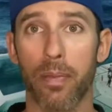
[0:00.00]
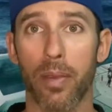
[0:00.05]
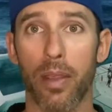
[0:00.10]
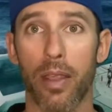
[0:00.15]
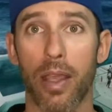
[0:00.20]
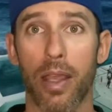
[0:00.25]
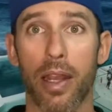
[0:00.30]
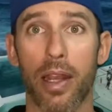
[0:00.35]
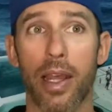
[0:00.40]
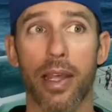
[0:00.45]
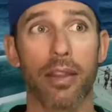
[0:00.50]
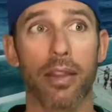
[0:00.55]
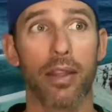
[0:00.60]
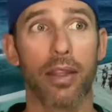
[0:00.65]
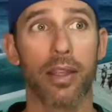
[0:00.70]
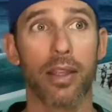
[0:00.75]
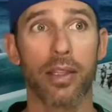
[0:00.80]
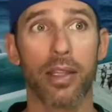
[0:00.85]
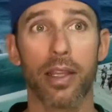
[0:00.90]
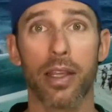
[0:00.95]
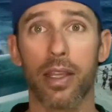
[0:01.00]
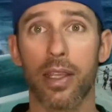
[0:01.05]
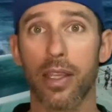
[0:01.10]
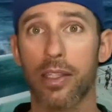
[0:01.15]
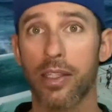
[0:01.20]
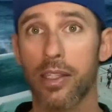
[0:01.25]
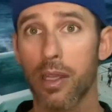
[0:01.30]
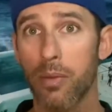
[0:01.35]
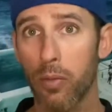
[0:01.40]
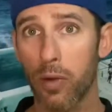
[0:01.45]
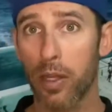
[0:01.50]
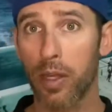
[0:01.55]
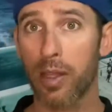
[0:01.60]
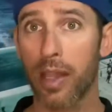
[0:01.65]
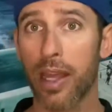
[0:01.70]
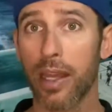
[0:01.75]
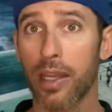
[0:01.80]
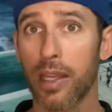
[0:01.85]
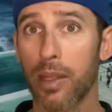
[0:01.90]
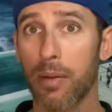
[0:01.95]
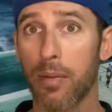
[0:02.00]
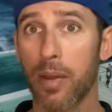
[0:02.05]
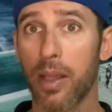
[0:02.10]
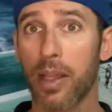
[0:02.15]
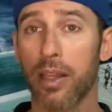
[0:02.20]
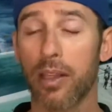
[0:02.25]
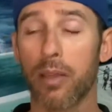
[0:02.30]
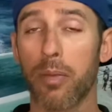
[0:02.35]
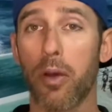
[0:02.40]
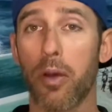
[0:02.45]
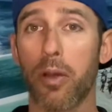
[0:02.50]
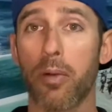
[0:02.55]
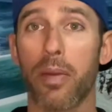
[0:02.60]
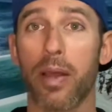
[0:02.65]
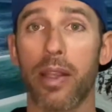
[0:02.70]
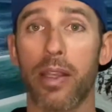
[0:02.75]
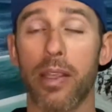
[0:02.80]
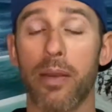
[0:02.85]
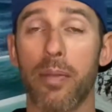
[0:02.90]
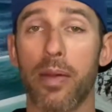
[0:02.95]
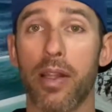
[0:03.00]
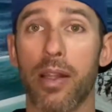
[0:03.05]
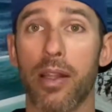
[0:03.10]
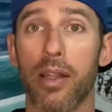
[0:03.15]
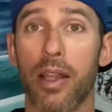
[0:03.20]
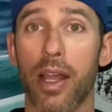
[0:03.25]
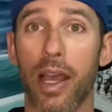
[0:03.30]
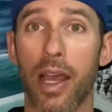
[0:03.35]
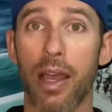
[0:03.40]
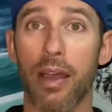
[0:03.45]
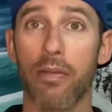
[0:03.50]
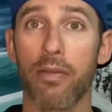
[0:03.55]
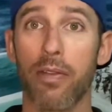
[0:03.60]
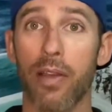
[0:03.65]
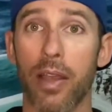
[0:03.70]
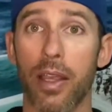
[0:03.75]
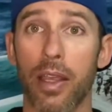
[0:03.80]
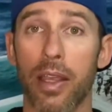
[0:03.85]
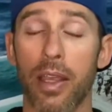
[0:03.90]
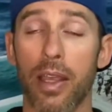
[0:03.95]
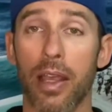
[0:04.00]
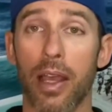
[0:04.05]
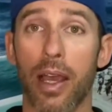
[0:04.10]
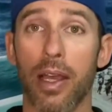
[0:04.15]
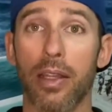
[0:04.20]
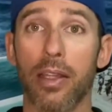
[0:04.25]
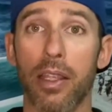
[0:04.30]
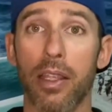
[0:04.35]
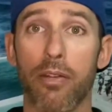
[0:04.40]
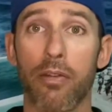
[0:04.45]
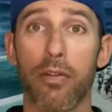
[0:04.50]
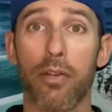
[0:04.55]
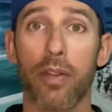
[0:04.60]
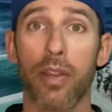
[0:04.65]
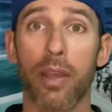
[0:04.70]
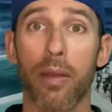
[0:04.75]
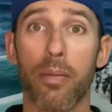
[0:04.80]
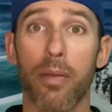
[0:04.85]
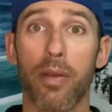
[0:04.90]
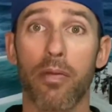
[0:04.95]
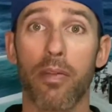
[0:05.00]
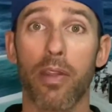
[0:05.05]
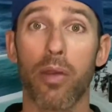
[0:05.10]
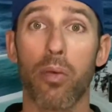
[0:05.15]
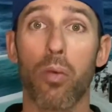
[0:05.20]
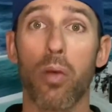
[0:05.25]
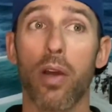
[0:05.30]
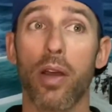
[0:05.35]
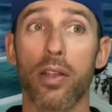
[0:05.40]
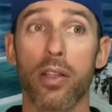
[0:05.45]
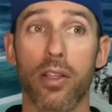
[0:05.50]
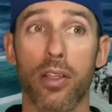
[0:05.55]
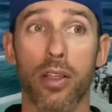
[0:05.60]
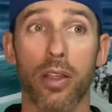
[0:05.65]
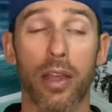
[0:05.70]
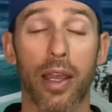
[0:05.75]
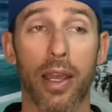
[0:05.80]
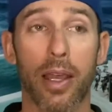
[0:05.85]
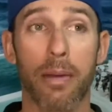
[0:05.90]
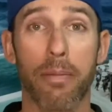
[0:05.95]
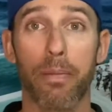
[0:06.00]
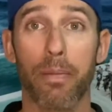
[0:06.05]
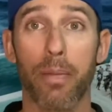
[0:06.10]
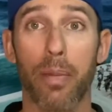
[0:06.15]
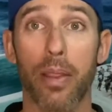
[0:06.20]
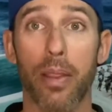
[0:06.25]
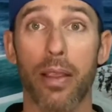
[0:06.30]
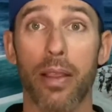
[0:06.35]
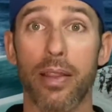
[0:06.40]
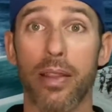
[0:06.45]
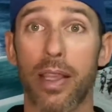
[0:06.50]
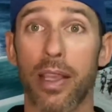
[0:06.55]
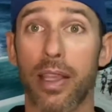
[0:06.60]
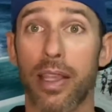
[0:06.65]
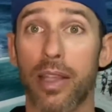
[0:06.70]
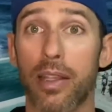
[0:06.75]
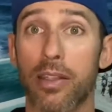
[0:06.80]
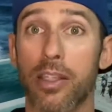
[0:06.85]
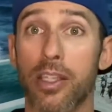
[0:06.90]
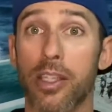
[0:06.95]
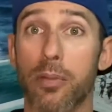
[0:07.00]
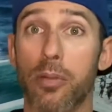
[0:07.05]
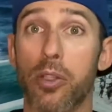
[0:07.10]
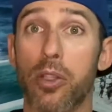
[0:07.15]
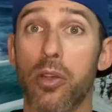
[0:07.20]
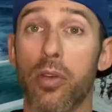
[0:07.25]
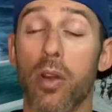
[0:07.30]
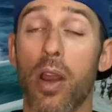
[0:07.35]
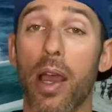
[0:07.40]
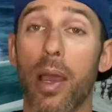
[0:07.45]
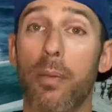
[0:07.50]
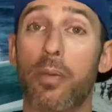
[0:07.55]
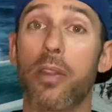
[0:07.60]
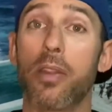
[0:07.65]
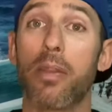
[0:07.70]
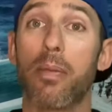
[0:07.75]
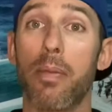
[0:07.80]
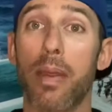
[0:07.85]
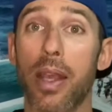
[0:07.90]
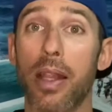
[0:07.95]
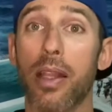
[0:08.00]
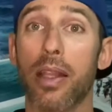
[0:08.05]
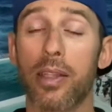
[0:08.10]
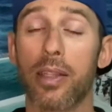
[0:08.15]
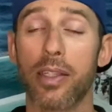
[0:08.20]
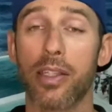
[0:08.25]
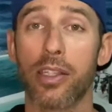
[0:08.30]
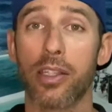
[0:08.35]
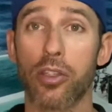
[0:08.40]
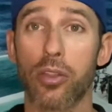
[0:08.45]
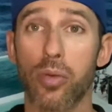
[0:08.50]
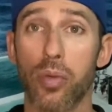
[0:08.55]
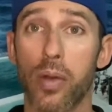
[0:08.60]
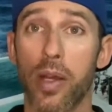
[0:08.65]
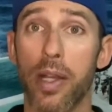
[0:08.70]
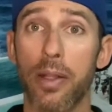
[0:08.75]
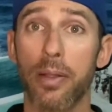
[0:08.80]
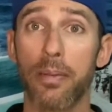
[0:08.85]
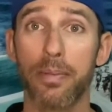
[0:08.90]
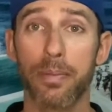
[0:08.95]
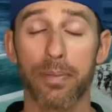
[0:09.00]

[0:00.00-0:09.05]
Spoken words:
And somewhere in that email, at the bottom of that email, I'll have a link for them. If they want, they can subscribe to the mailing list as well.